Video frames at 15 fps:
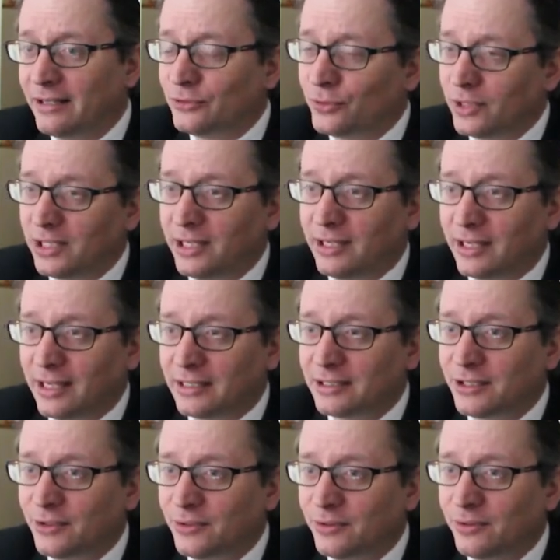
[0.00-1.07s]
and really,
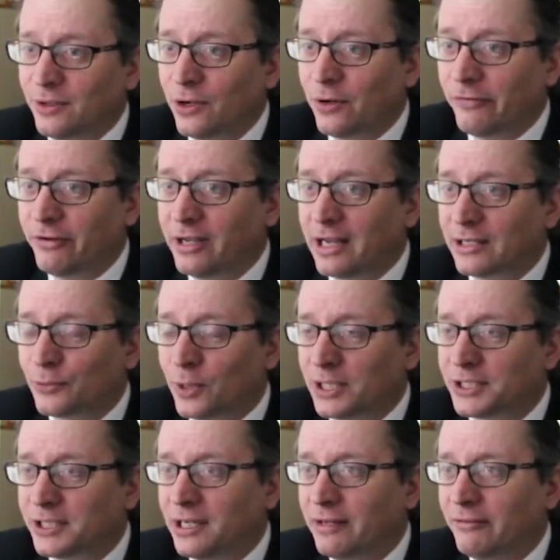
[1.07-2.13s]
as you know, if you guys
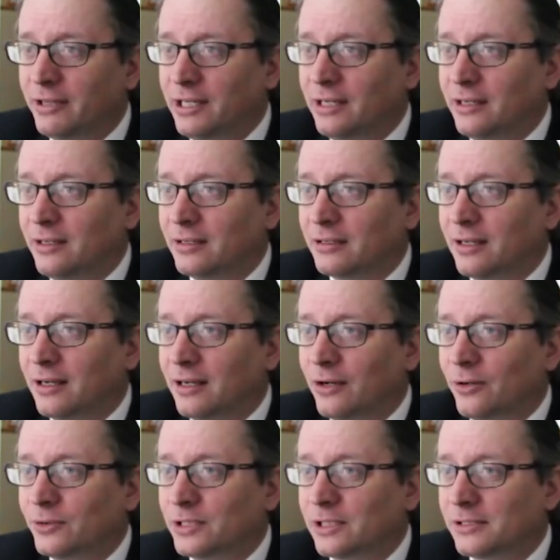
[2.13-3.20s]
watched any of the
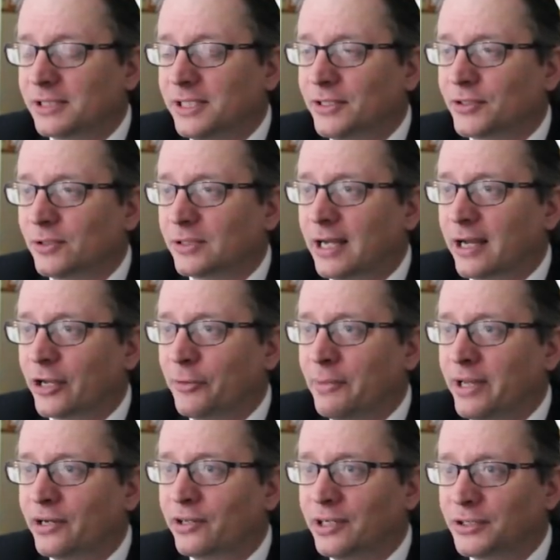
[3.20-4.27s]
Hotel Cecil
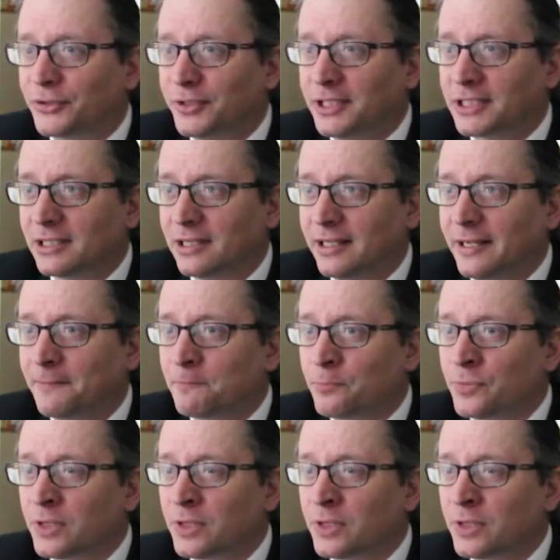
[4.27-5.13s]
documentaries recently,